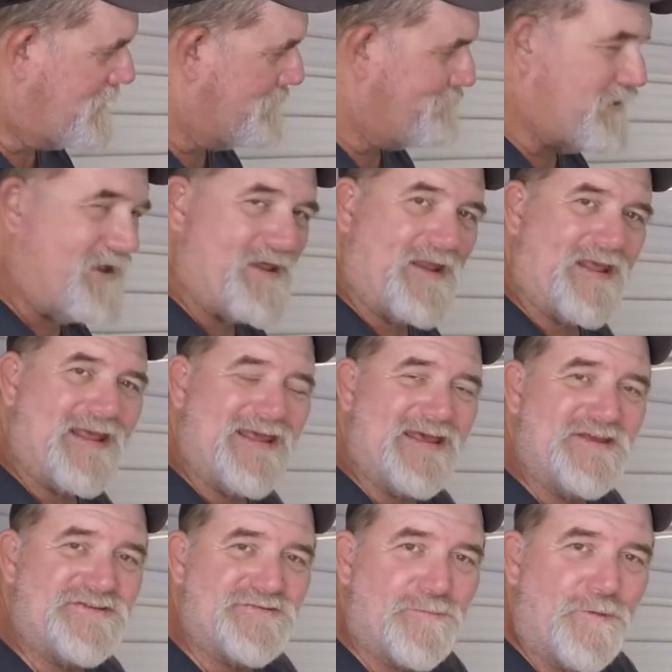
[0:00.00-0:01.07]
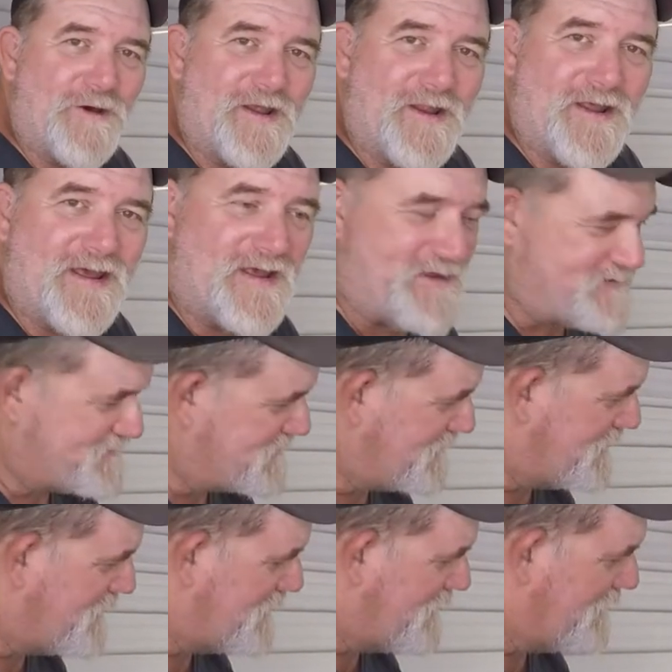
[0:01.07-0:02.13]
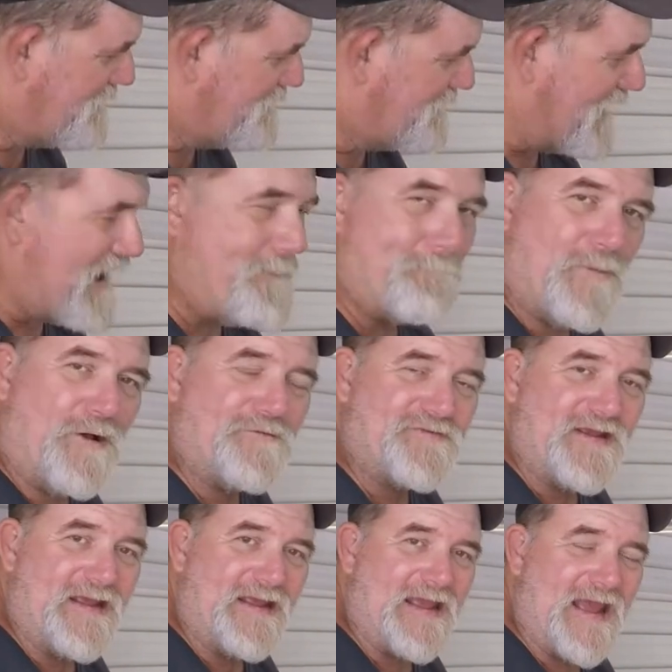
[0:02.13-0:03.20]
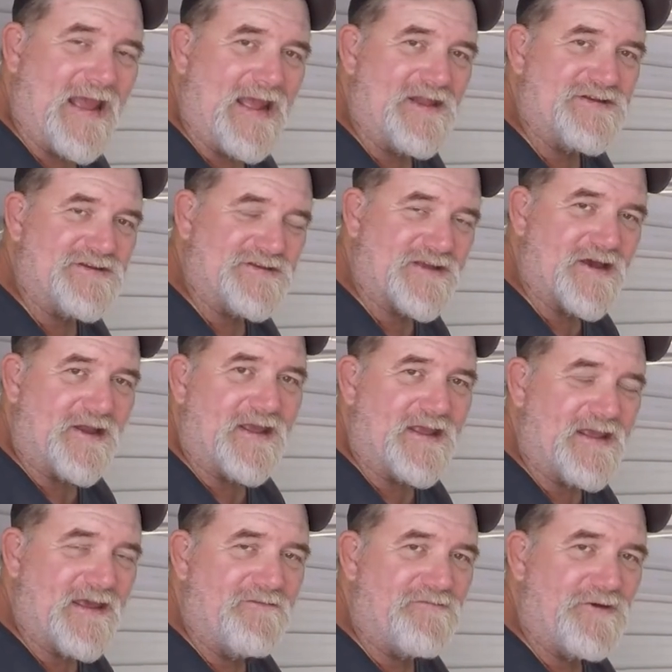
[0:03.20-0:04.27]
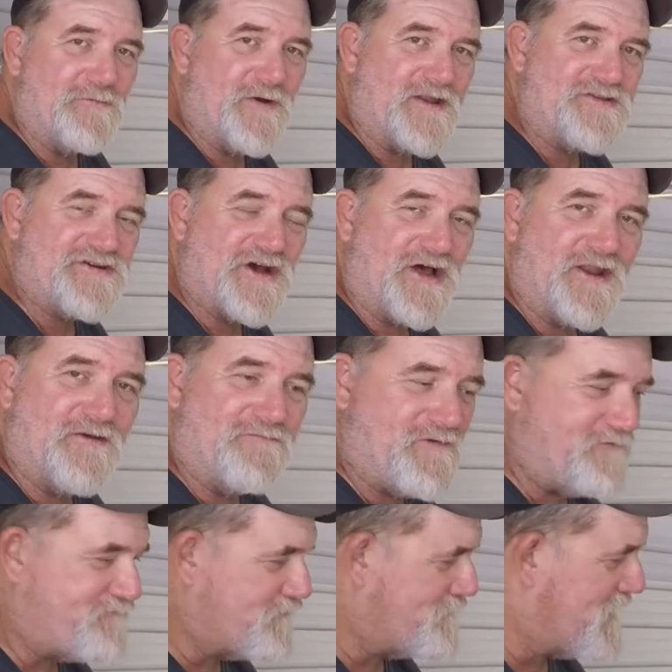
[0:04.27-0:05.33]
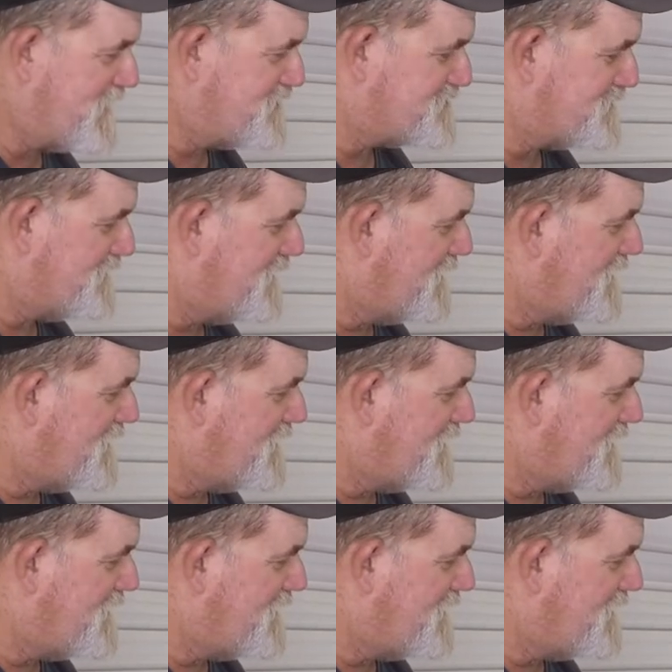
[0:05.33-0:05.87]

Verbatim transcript: But it is what it is. That multi-gauge is going to give you a ton of information.